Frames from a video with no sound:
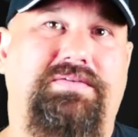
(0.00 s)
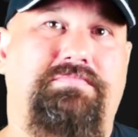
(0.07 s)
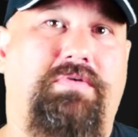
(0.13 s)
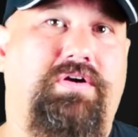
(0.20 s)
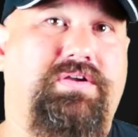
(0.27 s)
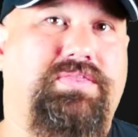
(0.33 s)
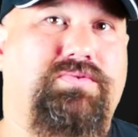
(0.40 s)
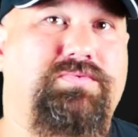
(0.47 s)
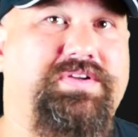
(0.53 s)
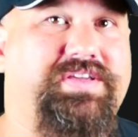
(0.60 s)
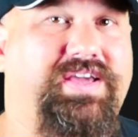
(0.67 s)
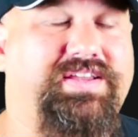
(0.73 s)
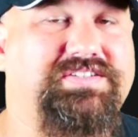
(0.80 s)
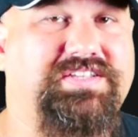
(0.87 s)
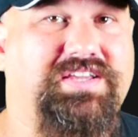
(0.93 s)
the
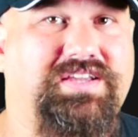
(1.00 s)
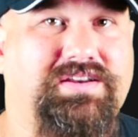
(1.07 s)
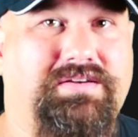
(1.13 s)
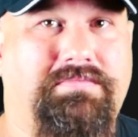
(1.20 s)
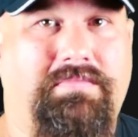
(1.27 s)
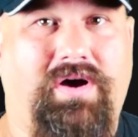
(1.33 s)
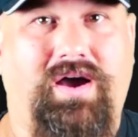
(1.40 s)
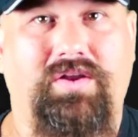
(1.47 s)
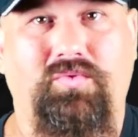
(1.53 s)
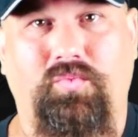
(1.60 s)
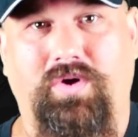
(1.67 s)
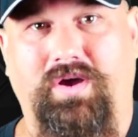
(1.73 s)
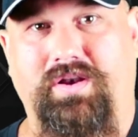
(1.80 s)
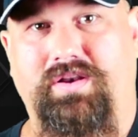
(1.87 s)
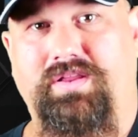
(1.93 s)
Mk318
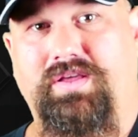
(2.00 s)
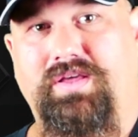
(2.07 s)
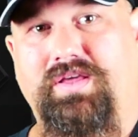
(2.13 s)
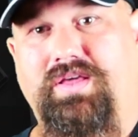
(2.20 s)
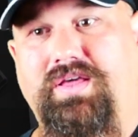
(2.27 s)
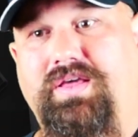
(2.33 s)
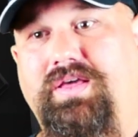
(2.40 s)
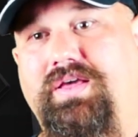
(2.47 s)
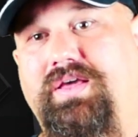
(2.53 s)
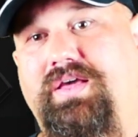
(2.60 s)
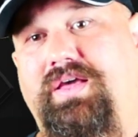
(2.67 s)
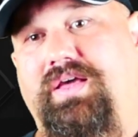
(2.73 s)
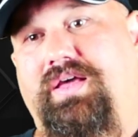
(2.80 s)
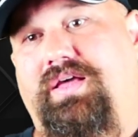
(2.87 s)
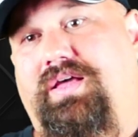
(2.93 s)
Mod1.
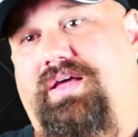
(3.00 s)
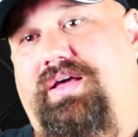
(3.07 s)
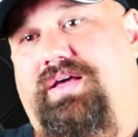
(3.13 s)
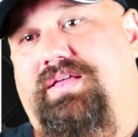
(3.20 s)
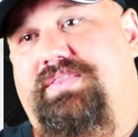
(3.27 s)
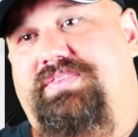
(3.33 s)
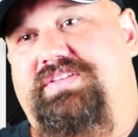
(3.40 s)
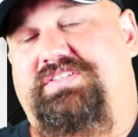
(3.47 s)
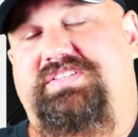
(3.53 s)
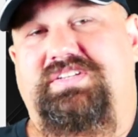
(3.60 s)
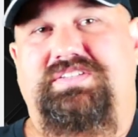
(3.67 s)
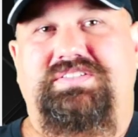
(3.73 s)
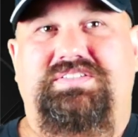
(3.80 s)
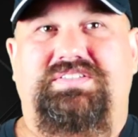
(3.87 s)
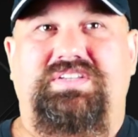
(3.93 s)
This
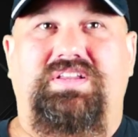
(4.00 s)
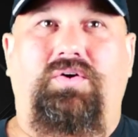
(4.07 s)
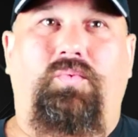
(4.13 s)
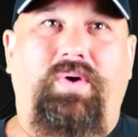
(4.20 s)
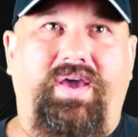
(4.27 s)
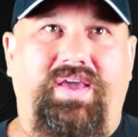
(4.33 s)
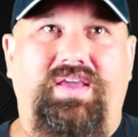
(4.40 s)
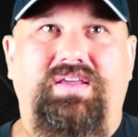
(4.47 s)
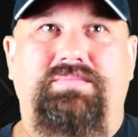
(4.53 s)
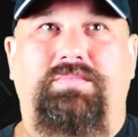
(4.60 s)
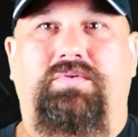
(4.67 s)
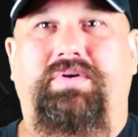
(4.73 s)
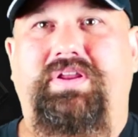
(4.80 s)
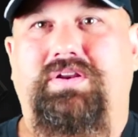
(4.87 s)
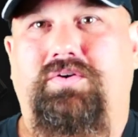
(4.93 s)
is, in a way,
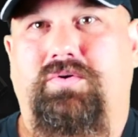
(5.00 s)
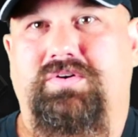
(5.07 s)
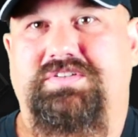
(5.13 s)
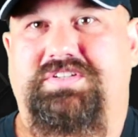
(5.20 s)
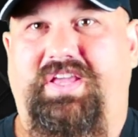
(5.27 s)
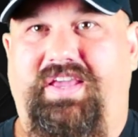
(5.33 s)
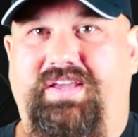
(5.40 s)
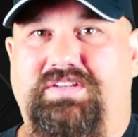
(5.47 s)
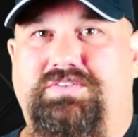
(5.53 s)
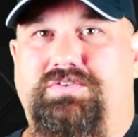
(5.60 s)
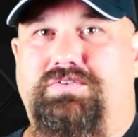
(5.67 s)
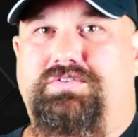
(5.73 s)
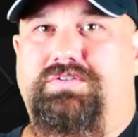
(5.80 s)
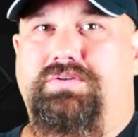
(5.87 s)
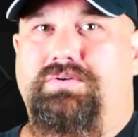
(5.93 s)
Marine Corps'
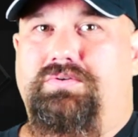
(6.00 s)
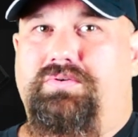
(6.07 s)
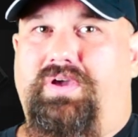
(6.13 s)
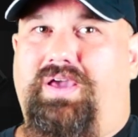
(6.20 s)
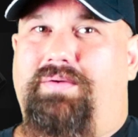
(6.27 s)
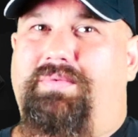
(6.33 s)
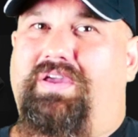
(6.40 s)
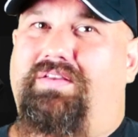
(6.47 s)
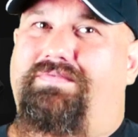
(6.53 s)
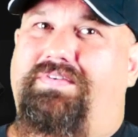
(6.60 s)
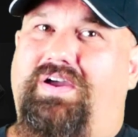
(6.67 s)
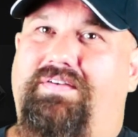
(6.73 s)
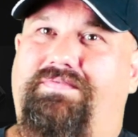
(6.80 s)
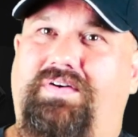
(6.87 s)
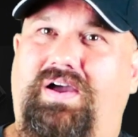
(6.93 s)
answer to
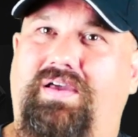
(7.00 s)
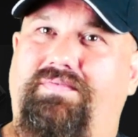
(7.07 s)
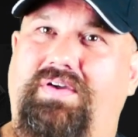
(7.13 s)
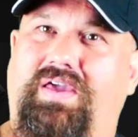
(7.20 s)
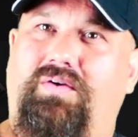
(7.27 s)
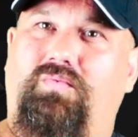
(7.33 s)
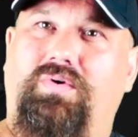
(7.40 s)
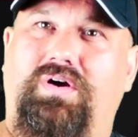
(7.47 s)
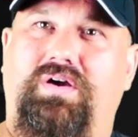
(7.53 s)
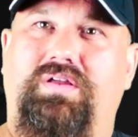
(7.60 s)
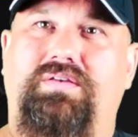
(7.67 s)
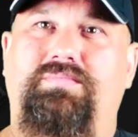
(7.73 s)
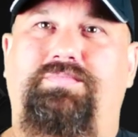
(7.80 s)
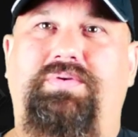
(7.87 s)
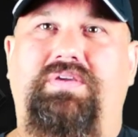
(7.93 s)

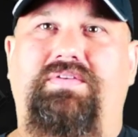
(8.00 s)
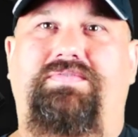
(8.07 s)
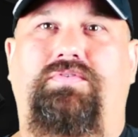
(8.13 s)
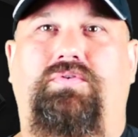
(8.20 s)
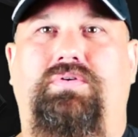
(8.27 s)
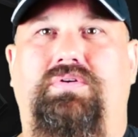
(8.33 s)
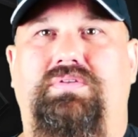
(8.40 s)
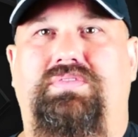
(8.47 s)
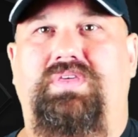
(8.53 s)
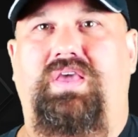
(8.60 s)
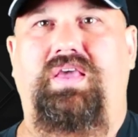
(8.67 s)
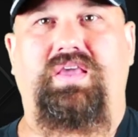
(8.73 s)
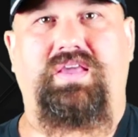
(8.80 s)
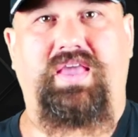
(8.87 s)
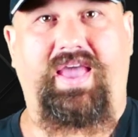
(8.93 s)
M855A1 before
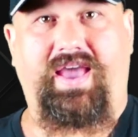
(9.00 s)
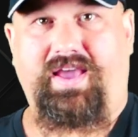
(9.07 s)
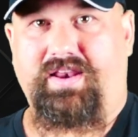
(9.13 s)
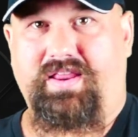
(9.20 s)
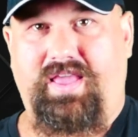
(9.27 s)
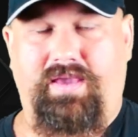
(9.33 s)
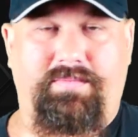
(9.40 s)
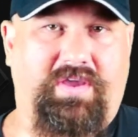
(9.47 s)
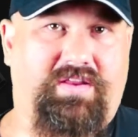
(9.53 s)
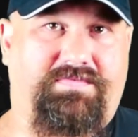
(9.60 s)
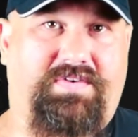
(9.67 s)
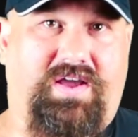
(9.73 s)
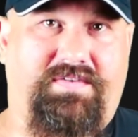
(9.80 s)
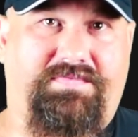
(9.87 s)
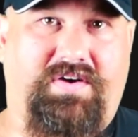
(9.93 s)
they had
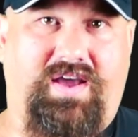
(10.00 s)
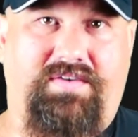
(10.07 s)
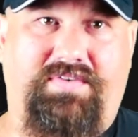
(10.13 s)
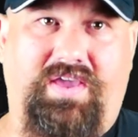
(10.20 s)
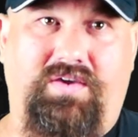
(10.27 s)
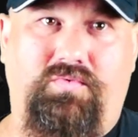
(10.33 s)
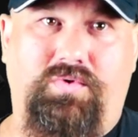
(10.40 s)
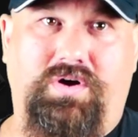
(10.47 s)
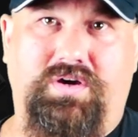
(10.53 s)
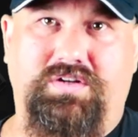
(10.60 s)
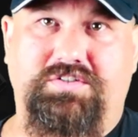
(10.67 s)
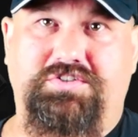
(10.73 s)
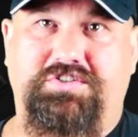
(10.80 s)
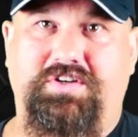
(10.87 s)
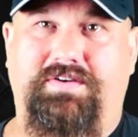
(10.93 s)

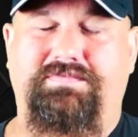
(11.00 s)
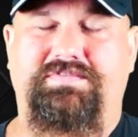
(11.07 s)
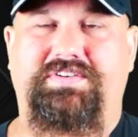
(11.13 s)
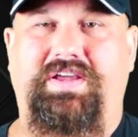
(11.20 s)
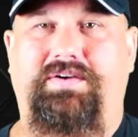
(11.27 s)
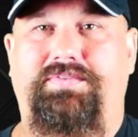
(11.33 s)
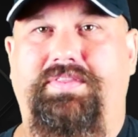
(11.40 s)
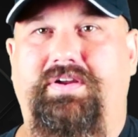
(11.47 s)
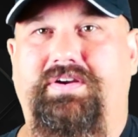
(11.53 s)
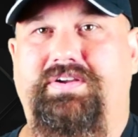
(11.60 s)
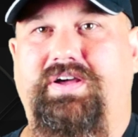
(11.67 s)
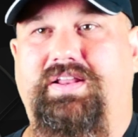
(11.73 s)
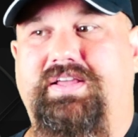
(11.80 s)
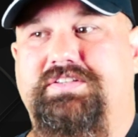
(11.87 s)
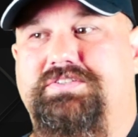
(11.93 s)
M855A1 shoved down their
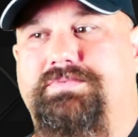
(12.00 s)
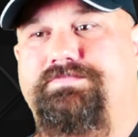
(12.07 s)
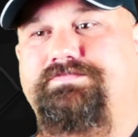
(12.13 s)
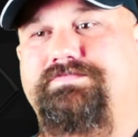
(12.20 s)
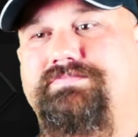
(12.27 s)
gullets.